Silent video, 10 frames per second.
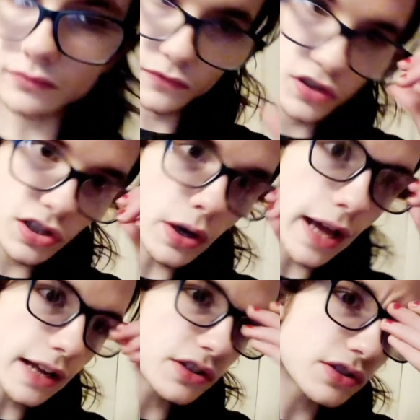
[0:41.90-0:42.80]
So I
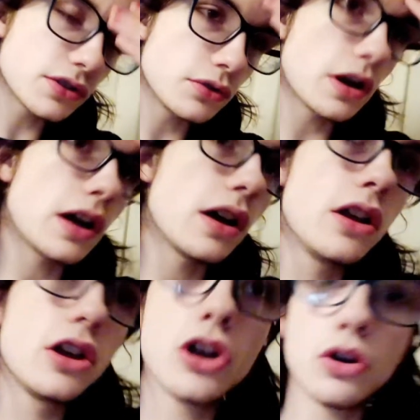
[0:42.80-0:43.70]
had to
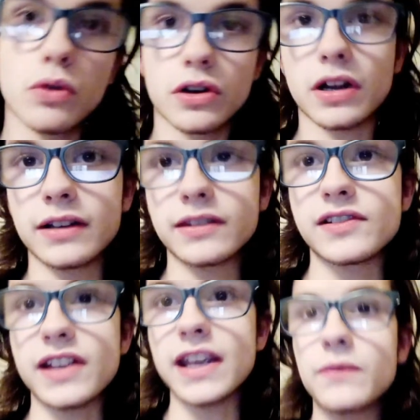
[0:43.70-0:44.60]
work on it
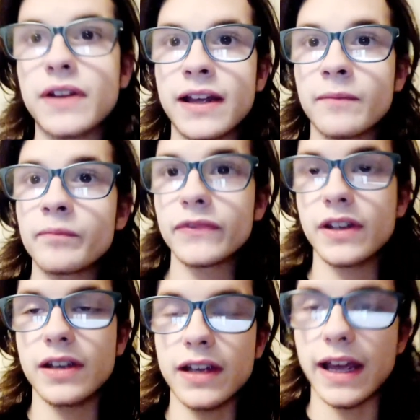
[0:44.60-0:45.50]
this evening.
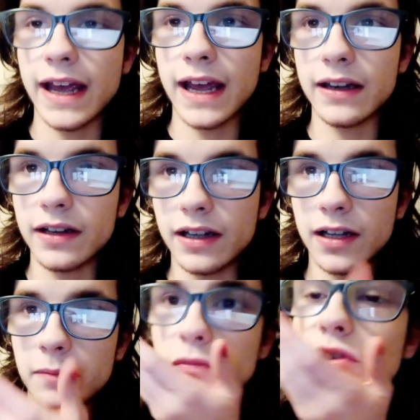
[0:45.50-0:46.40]

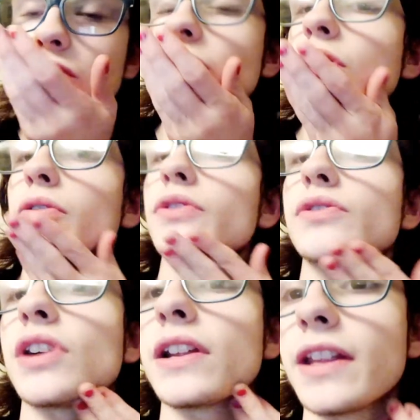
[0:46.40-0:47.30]
And, you know, you
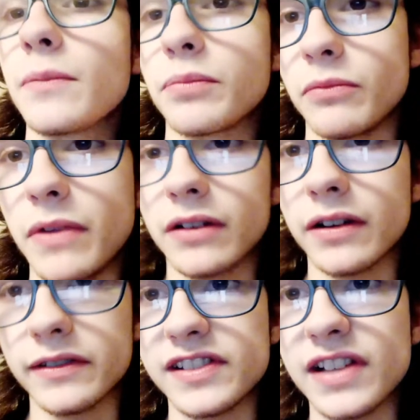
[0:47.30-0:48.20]
saw that it premiered
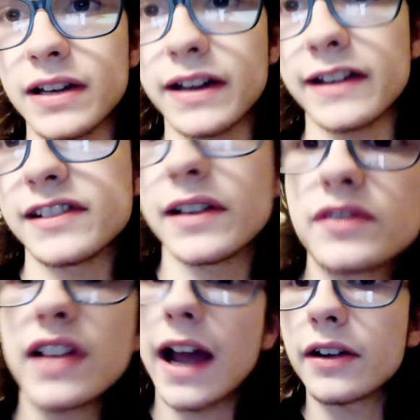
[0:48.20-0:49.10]
on Sunday instead of
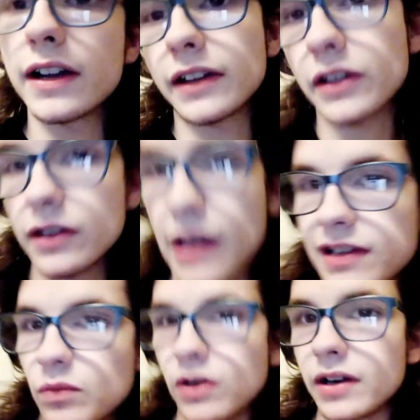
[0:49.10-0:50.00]
Saturday like you
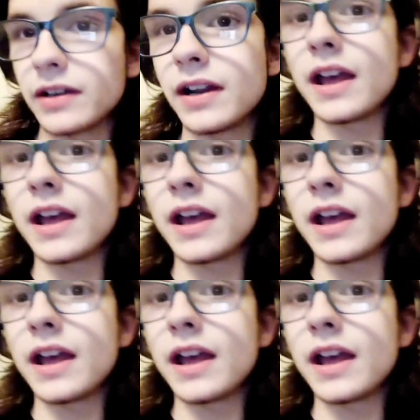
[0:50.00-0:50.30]
guys wanted.